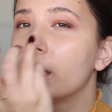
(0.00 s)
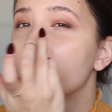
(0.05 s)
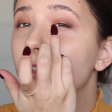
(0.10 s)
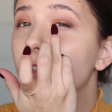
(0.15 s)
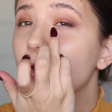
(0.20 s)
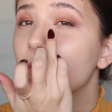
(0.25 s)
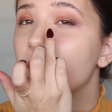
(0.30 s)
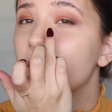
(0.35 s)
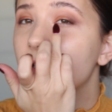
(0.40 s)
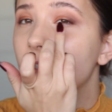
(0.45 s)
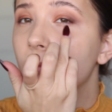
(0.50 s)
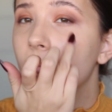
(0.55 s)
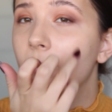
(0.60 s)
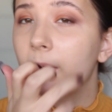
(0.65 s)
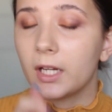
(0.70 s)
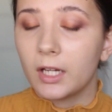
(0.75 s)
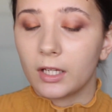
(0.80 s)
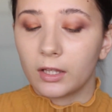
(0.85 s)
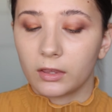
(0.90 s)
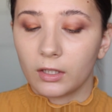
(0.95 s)
just to
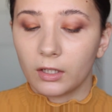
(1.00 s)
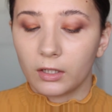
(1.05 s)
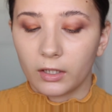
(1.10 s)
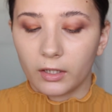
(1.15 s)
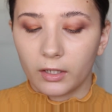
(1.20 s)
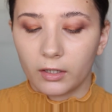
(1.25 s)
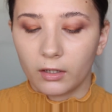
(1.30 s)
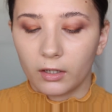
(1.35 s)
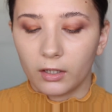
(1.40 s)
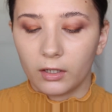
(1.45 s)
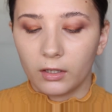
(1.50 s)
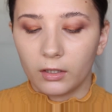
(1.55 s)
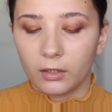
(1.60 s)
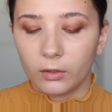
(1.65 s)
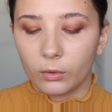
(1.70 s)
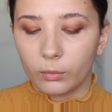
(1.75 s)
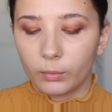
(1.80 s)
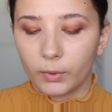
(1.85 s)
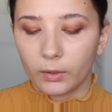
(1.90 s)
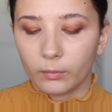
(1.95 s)
make the lid a
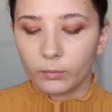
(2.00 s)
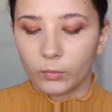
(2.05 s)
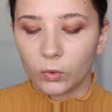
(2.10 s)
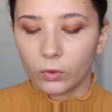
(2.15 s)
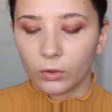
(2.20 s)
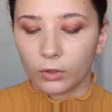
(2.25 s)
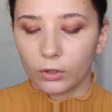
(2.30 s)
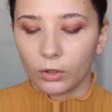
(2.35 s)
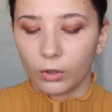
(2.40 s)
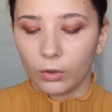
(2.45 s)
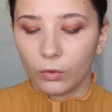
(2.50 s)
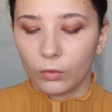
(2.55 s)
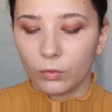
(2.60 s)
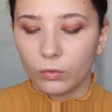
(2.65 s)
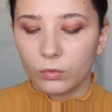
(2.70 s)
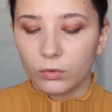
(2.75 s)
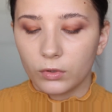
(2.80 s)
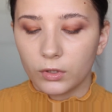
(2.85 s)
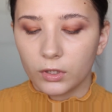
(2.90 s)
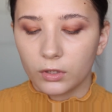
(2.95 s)
little bit more
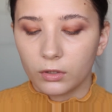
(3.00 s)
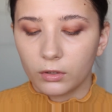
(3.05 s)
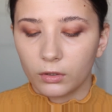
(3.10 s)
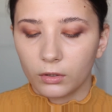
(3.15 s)
gold.